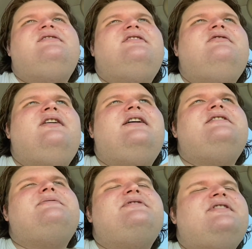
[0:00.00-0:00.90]
I had
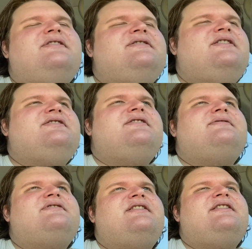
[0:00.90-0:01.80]
to switch to
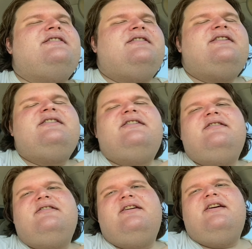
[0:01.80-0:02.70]
concessions, which I didn't like.
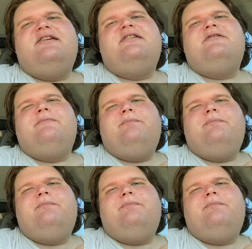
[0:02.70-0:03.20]
And,